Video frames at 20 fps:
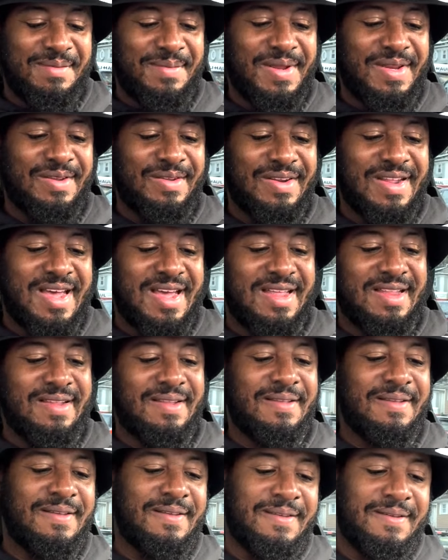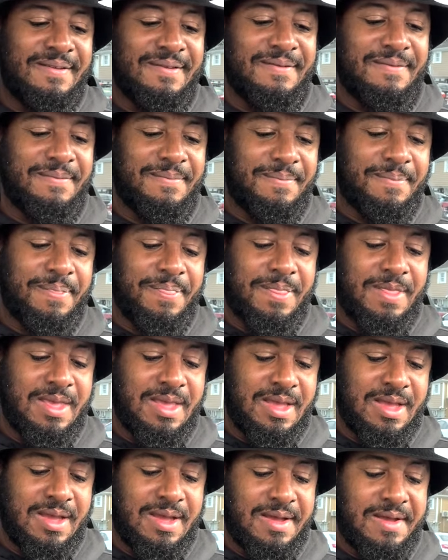me do that.
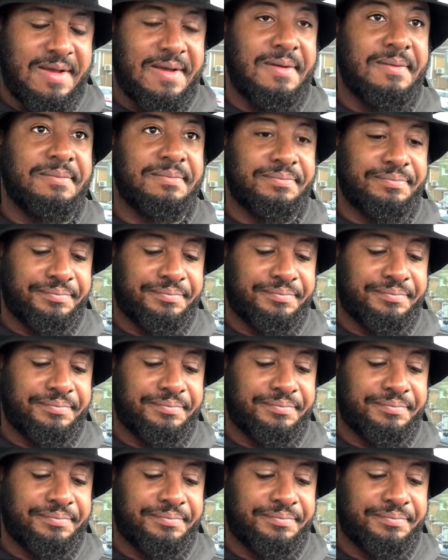Um,